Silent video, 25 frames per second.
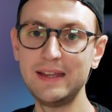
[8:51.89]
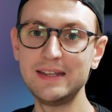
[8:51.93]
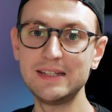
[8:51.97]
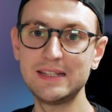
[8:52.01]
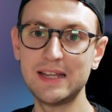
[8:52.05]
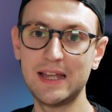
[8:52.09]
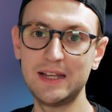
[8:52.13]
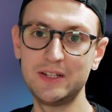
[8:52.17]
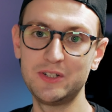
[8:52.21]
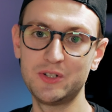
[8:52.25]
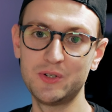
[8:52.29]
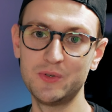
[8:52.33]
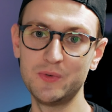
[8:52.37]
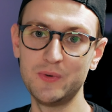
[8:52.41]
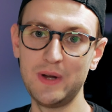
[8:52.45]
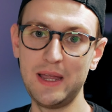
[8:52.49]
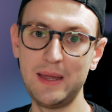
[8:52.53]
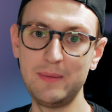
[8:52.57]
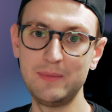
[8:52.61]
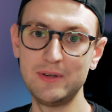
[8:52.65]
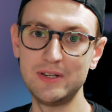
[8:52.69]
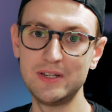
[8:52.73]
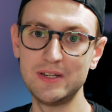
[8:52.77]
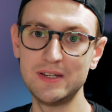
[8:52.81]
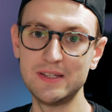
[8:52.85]
intentional
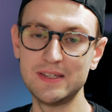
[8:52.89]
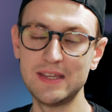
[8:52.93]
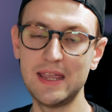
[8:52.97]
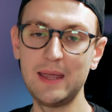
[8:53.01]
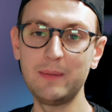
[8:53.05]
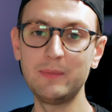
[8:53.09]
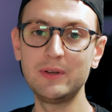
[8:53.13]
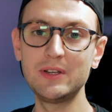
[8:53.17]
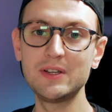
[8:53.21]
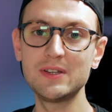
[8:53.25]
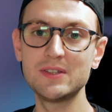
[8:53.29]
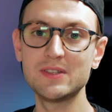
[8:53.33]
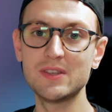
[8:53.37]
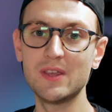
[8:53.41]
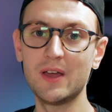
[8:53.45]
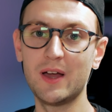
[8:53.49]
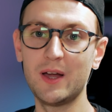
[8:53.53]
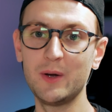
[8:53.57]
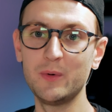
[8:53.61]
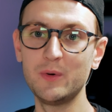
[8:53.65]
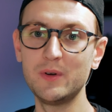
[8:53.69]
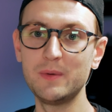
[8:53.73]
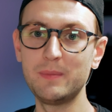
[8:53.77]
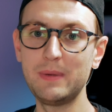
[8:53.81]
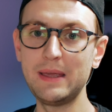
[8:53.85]
images that
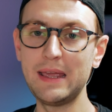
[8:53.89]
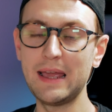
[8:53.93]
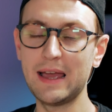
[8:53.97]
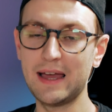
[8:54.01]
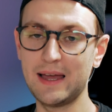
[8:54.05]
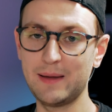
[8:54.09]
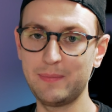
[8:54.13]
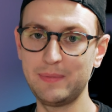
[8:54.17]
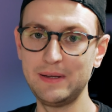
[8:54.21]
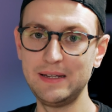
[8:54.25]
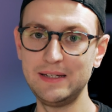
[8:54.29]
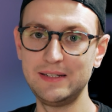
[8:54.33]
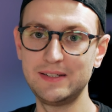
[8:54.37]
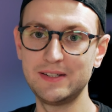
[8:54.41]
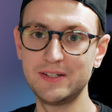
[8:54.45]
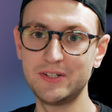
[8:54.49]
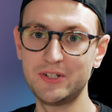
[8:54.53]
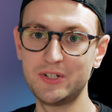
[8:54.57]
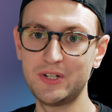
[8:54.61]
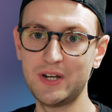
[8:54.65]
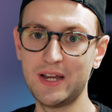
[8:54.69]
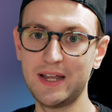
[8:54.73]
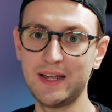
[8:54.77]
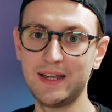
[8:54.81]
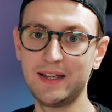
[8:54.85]
I would be happy to
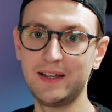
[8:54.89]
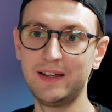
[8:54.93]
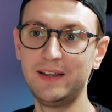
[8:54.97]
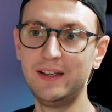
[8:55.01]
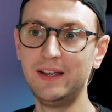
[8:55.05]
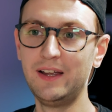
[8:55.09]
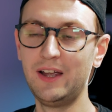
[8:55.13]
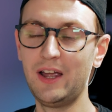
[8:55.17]
share